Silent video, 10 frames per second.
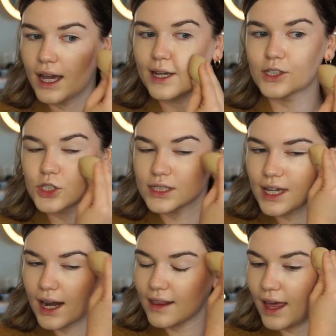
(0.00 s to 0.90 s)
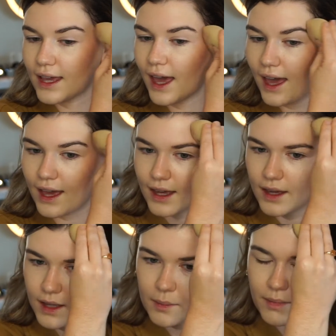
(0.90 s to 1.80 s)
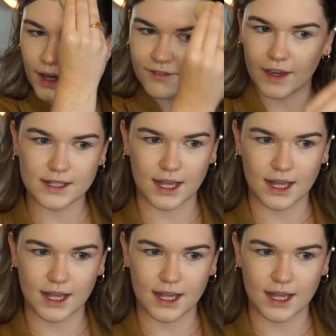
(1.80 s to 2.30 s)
It's just kind of like, hey, my face